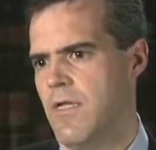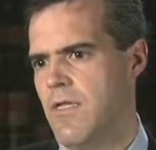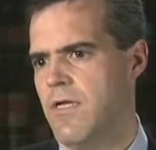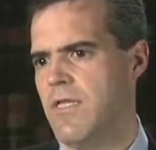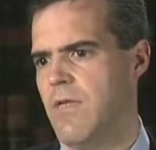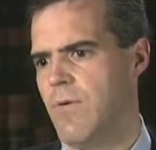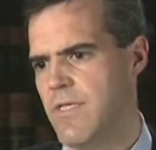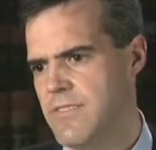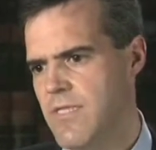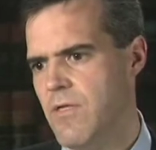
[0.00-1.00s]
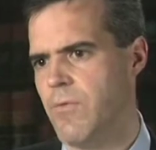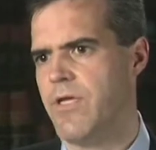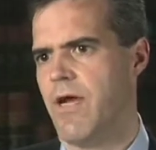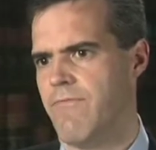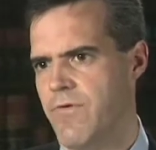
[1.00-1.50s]
Luckily, we can still
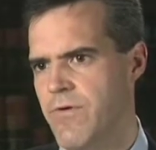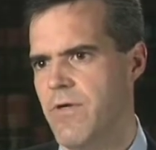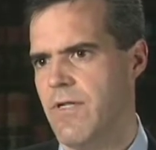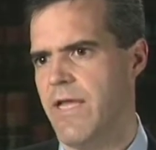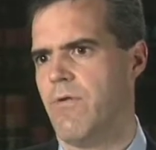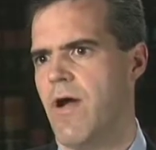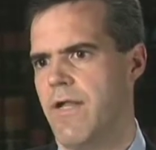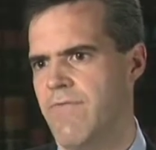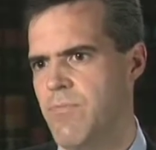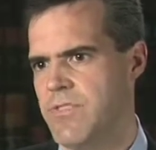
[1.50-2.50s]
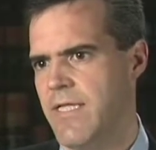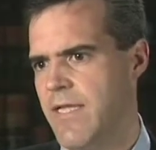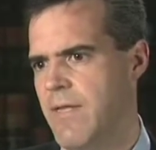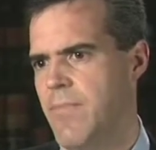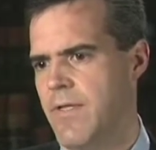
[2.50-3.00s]
recover later on if they present
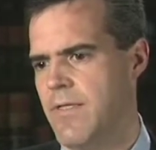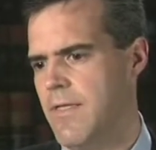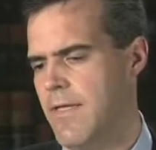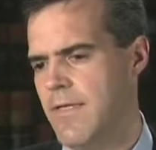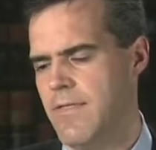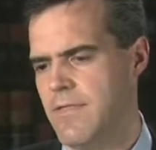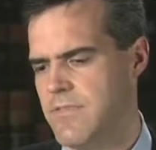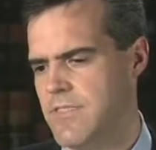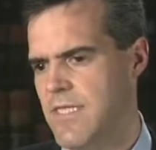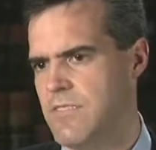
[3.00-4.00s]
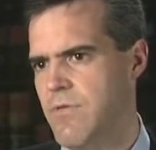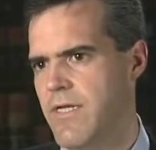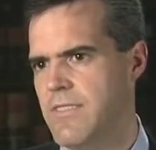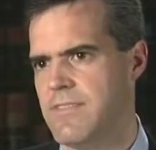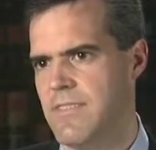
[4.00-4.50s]
late, but the success
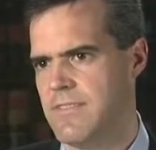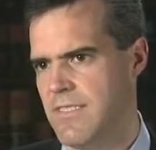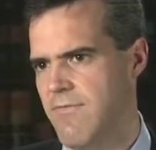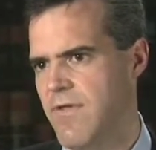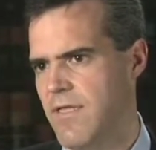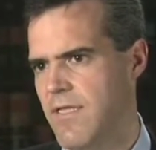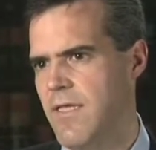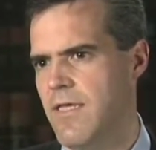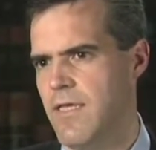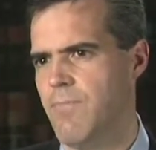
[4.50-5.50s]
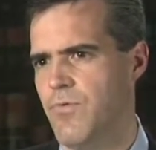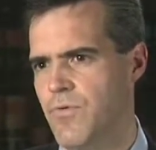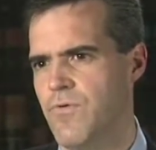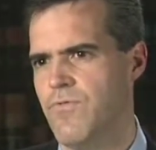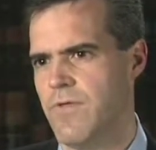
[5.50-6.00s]
rate is significantly
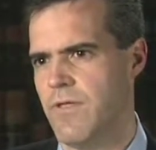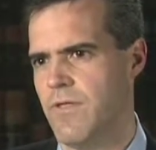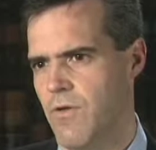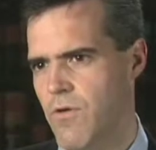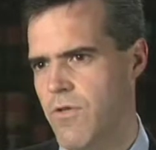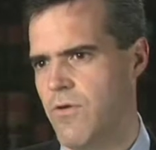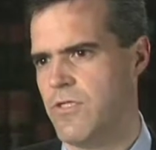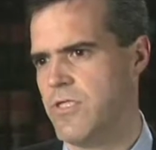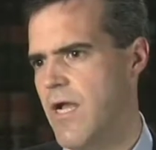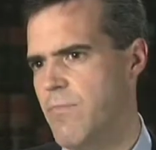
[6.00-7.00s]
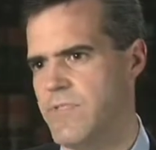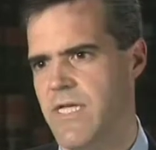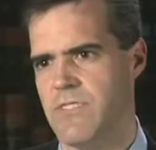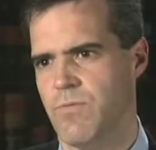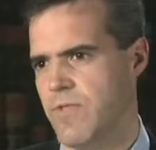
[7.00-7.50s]
improved the earlier the child
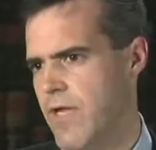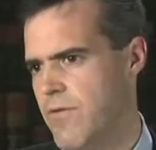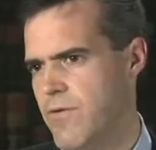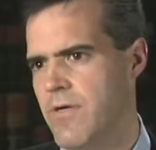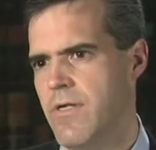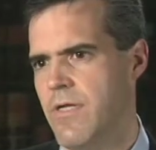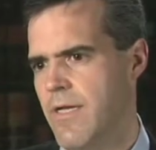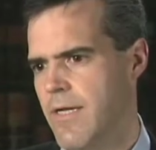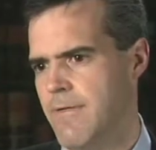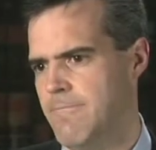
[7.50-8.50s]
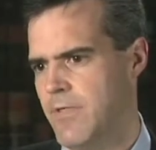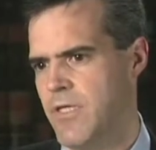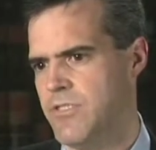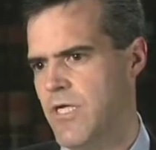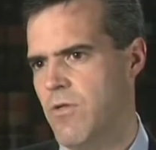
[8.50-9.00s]
presents with either a
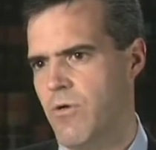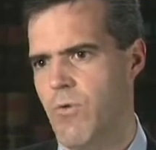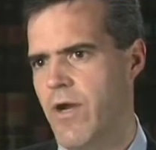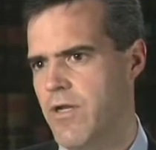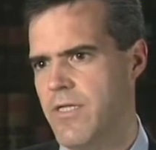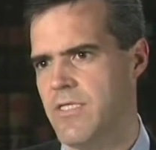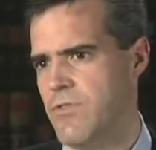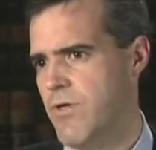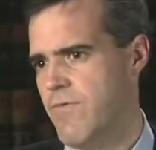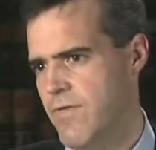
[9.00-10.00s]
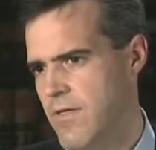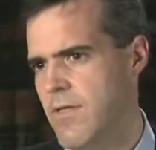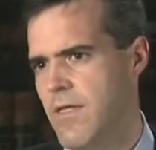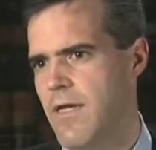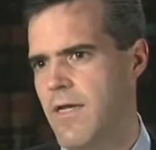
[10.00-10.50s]
congenital or acquired condition, or even
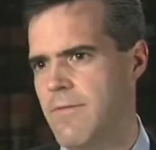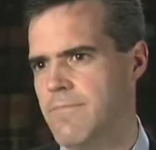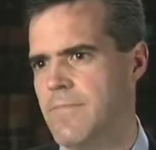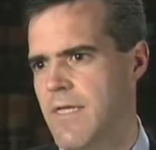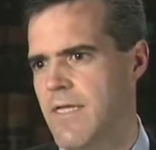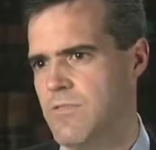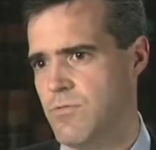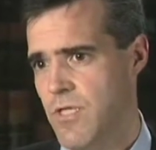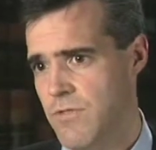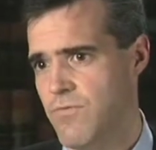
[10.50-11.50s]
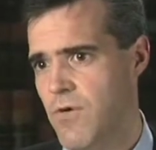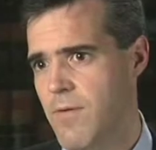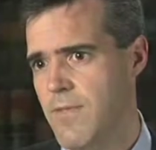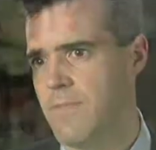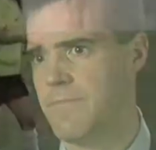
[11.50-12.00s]
as a result of trauma.